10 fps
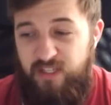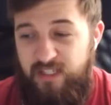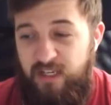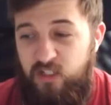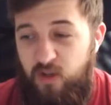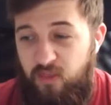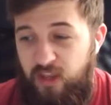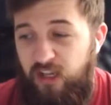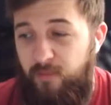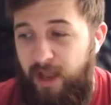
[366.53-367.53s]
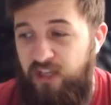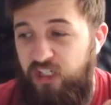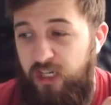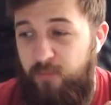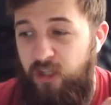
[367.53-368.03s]
for this thing, so I think I'm
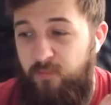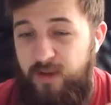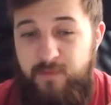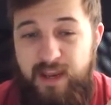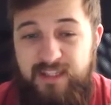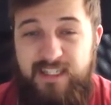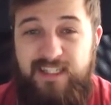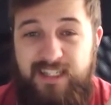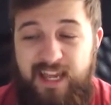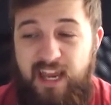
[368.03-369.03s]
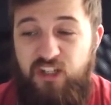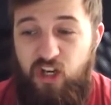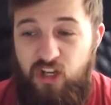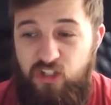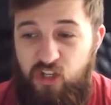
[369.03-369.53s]
actually going to put the BBS
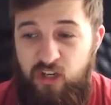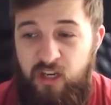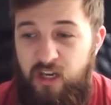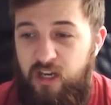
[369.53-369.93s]
CHRs on,